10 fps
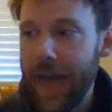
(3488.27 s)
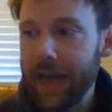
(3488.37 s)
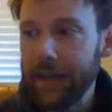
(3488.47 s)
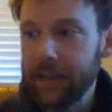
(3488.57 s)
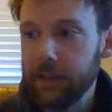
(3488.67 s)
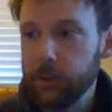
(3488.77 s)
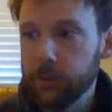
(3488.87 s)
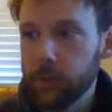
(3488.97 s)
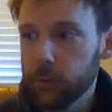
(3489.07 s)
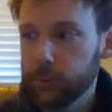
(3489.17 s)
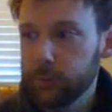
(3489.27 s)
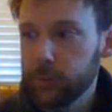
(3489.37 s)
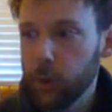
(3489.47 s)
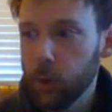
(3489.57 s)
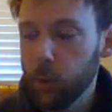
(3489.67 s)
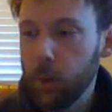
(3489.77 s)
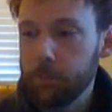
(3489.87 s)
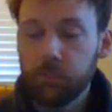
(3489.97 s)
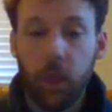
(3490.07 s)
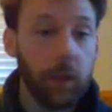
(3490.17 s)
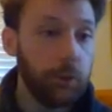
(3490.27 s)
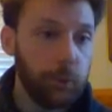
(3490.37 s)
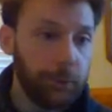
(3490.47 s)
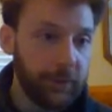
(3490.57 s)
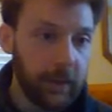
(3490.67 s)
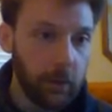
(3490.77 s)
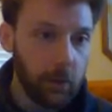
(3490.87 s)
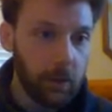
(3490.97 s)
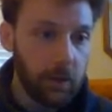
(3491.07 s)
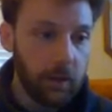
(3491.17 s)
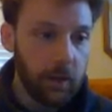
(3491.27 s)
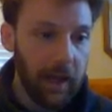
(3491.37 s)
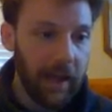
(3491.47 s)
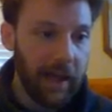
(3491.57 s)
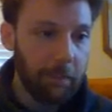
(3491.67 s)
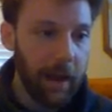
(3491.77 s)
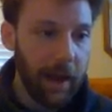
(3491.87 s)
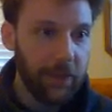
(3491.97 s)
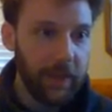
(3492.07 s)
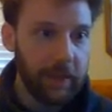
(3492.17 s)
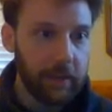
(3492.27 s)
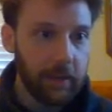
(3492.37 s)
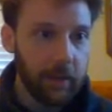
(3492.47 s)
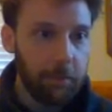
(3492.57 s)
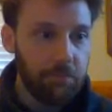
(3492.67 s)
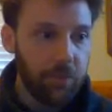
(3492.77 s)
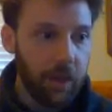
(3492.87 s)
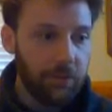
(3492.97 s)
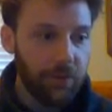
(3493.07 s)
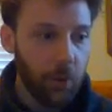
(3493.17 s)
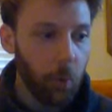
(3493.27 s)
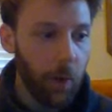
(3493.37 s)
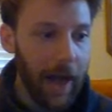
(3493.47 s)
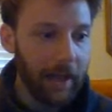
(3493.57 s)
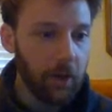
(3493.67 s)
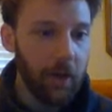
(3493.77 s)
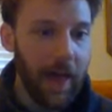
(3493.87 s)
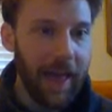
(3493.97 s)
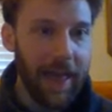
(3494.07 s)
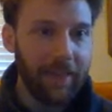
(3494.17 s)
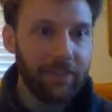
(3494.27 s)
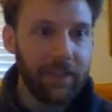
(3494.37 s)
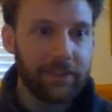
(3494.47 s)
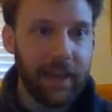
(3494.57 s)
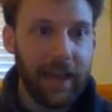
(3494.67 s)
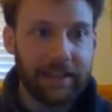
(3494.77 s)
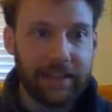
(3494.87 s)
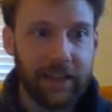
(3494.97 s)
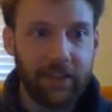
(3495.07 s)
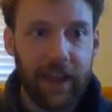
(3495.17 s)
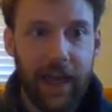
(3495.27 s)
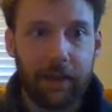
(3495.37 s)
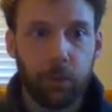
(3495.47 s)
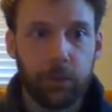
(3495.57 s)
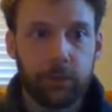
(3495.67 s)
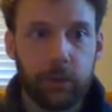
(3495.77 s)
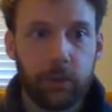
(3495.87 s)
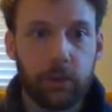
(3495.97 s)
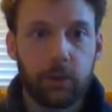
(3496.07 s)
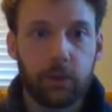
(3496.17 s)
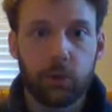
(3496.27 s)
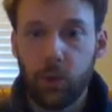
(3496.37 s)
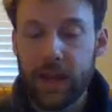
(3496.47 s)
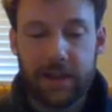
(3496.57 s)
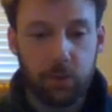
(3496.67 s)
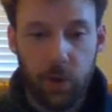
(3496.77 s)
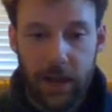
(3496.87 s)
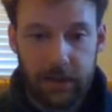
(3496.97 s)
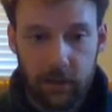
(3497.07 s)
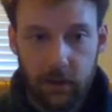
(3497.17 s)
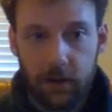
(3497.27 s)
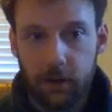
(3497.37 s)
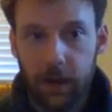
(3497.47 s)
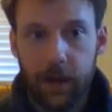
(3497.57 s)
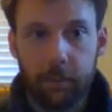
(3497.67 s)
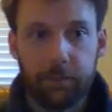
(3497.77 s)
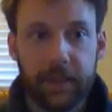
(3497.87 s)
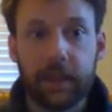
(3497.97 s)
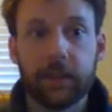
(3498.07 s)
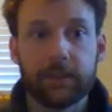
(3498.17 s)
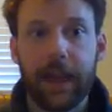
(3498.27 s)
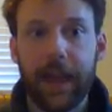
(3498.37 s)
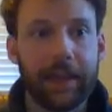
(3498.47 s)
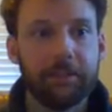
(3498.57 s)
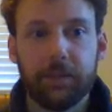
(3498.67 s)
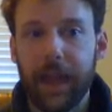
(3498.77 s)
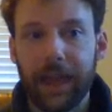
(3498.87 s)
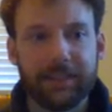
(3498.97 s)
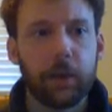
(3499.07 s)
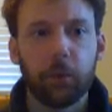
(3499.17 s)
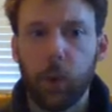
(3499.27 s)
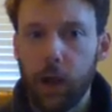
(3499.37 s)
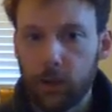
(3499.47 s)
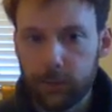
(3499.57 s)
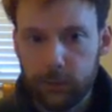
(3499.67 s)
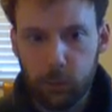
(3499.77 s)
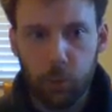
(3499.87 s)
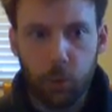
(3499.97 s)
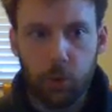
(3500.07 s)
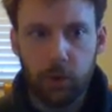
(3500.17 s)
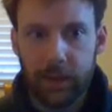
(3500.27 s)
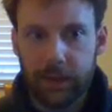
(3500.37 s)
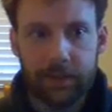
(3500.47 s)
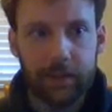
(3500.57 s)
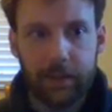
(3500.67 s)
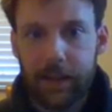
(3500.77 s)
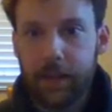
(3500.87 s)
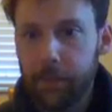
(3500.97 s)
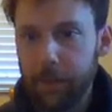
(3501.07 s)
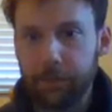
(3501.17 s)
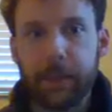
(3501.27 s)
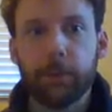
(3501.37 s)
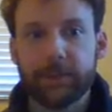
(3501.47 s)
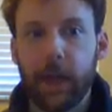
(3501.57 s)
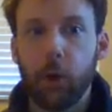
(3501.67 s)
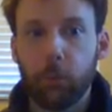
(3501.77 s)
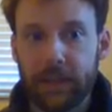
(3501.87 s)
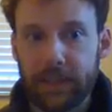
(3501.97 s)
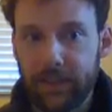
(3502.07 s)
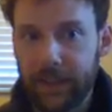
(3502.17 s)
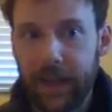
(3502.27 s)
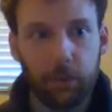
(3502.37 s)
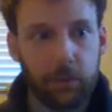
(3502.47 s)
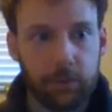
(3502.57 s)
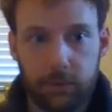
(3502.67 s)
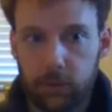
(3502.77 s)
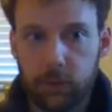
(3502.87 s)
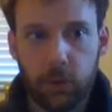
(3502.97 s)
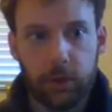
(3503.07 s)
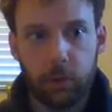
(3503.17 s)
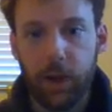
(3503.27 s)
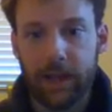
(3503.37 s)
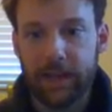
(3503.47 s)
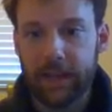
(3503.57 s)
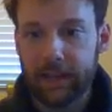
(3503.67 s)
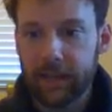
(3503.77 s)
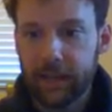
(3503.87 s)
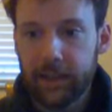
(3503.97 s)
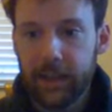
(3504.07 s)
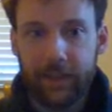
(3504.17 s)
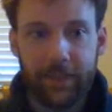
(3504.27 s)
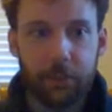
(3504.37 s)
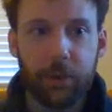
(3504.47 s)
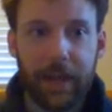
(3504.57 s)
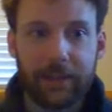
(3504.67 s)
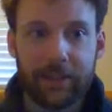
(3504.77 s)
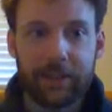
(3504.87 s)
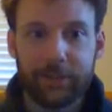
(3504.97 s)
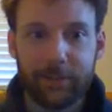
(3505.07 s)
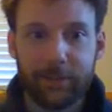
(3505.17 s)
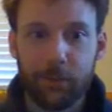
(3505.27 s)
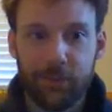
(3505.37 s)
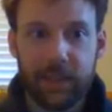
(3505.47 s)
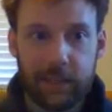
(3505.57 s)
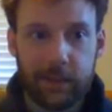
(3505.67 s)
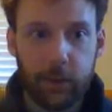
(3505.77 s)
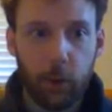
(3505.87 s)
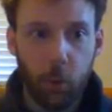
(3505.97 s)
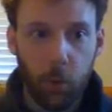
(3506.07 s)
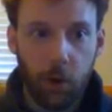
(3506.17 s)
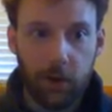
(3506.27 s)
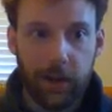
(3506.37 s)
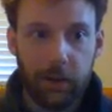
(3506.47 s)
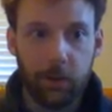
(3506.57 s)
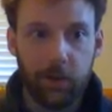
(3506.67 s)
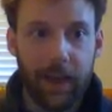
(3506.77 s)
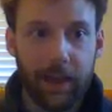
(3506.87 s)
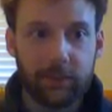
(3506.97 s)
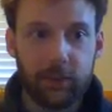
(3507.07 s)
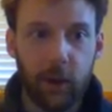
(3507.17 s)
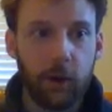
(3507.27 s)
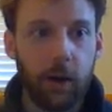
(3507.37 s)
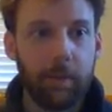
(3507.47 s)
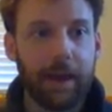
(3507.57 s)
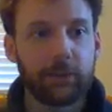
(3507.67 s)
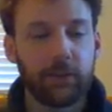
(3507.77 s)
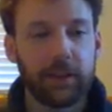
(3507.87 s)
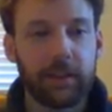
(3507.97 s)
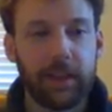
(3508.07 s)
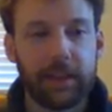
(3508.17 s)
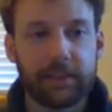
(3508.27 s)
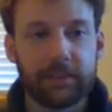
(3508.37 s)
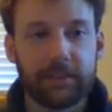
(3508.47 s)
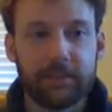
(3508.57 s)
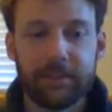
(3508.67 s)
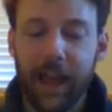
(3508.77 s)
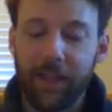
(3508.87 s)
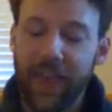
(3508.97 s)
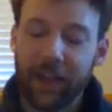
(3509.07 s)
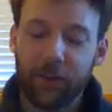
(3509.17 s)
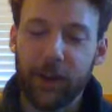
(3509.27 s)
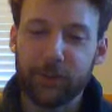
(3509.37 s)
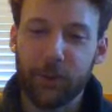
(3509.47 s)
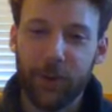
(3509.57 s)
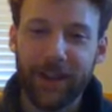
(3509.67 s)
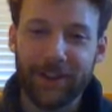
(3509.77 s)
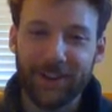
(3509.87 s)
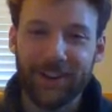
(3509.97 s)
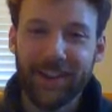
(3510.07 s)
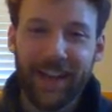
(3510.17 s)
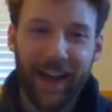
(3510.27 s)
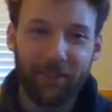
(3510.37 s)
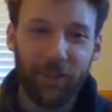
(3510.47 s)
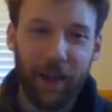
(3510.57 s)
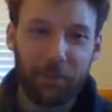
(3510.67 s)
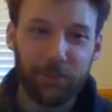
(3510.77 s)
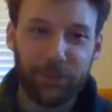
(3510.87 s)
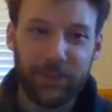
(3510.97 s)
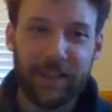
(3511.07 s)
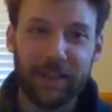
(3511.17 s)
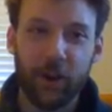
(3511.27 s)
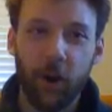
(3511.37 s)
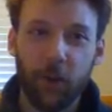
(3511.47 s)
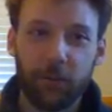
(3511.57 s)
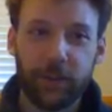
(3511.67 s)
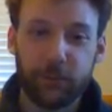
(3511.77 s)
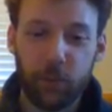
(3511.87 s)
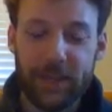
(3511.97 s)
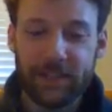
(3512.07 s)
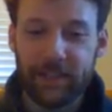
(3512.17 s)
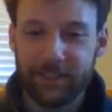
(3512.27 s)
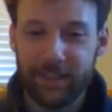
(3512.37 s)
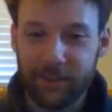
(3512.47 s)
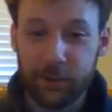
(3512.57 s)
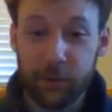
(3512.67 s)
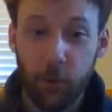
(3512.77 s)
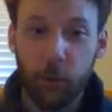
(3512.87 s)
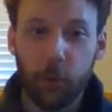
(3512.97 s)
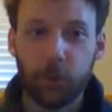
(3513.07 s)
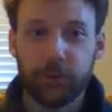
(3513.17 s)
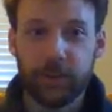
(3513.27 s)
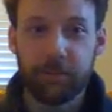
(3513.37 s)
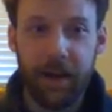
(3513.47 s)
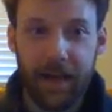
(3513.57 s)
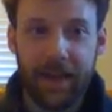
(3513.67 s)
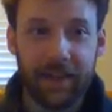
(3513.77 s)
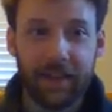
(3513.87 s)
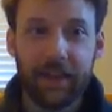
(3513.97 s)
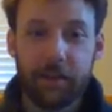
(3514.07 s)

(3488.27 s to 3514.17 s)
that, and it was also a new skill. I think for a while I had this idea that I was a great writer because I had done well in school and had people tell me that I was good at writing. And then when I did some of the ego work, I realized, oh, I'm actually like not that great of a writer. I'm seeing all of these weaknesses and holes in my